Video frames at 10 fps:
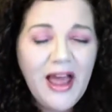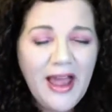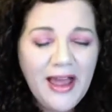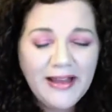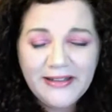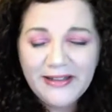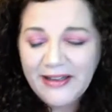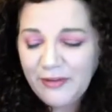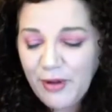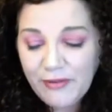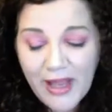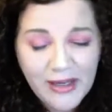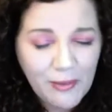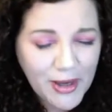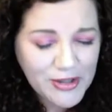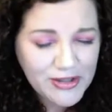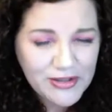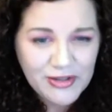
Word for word: And if you have any questions,